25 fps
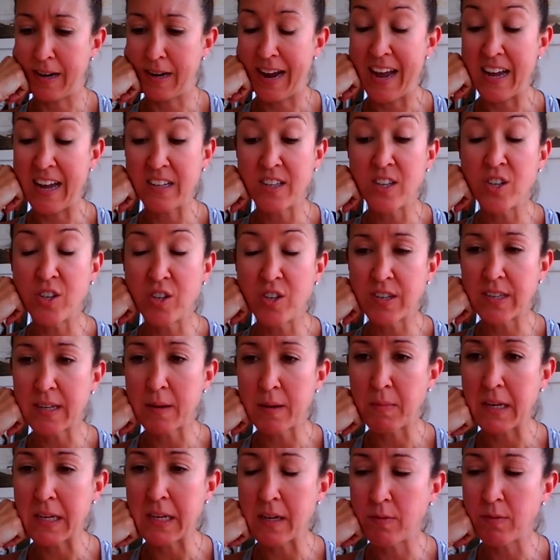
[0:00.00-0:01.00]
I had to do
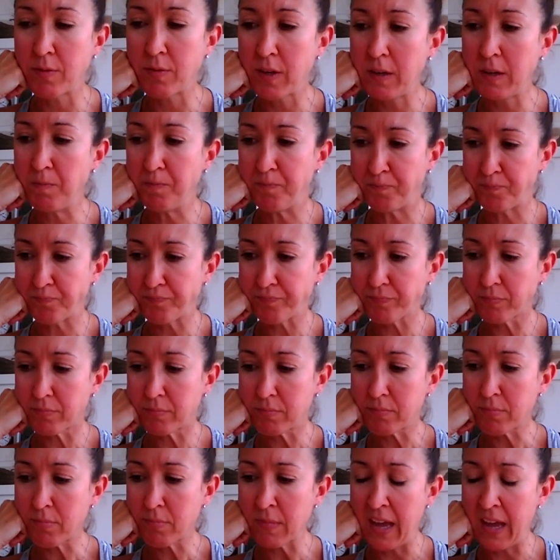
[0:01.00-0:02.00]
something different,
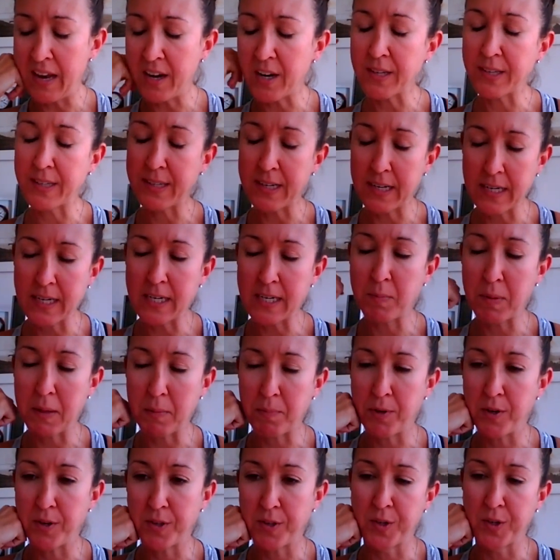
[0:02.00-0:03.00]
and I started to be
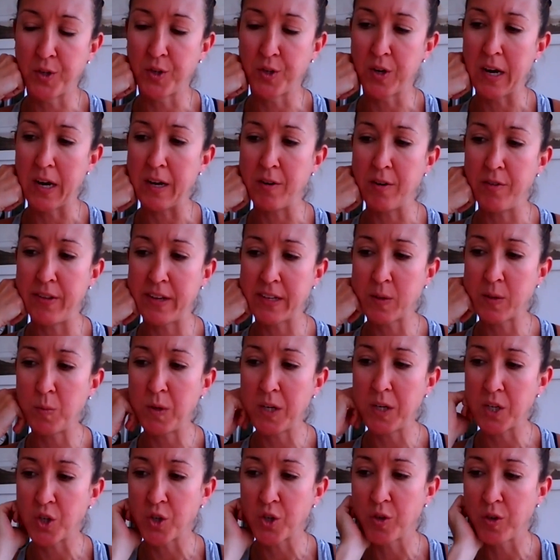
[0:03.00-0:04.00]
a personal trainer, and that's
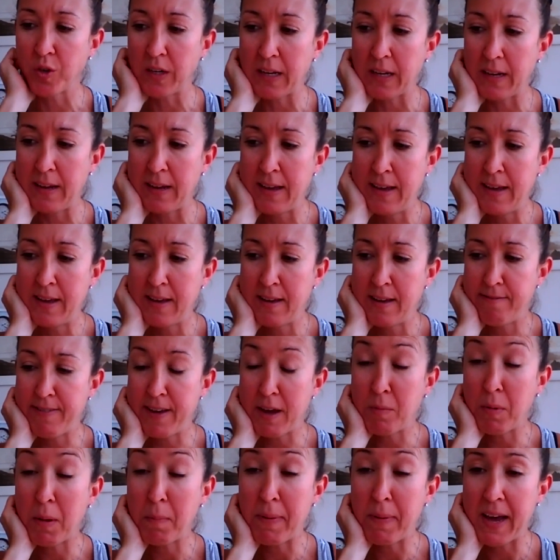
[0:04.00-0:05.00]
when I truly
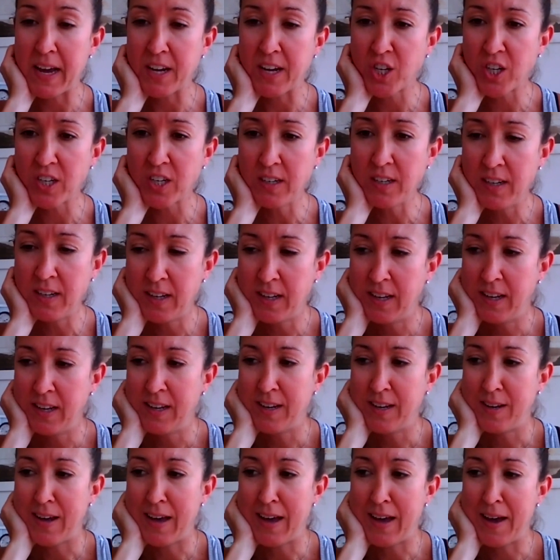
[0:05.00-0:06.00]
found my passion
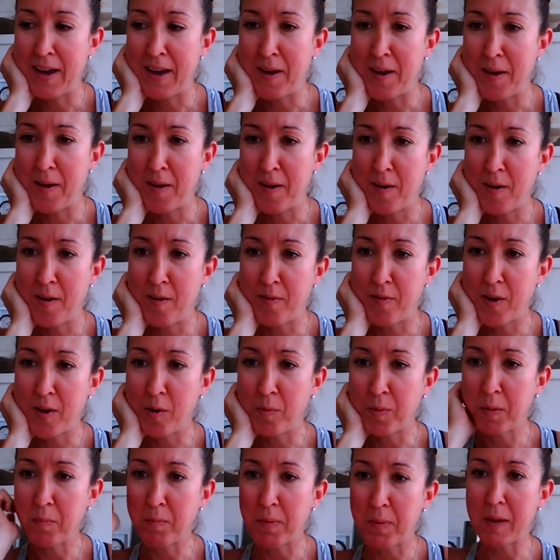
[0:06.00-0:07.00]
of
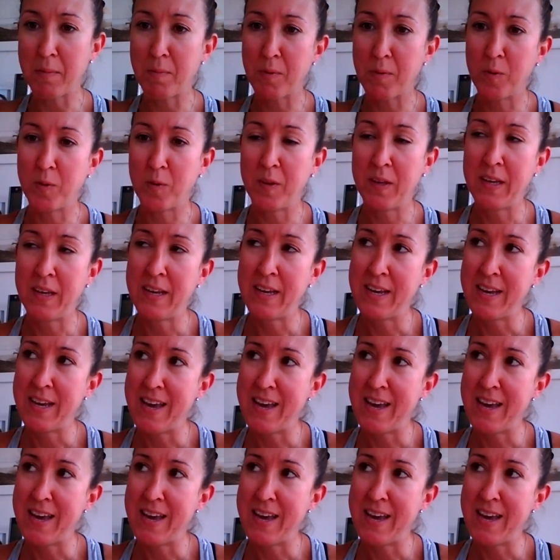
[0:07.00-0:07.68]
helping people.